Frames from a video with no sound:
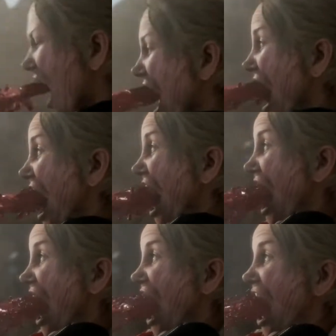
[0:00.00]
when your
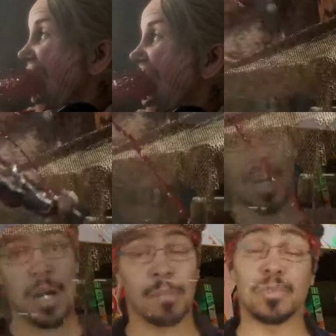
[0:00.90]
health is low.
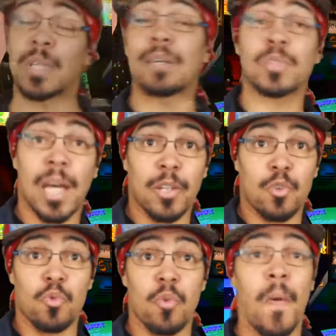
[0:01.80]
So that was kind
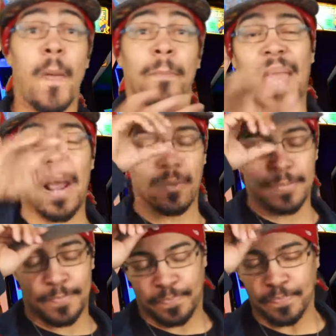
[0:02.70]
of cool. Now,
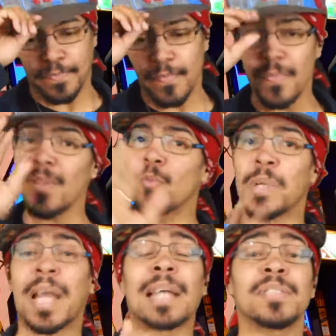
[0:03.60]

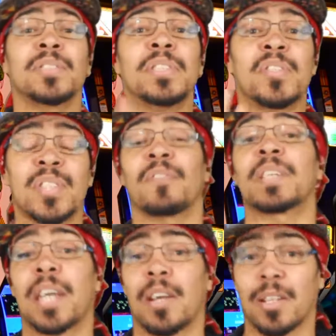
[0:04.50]
we got to see
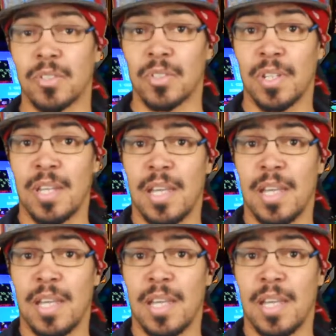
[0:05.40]
7 characters.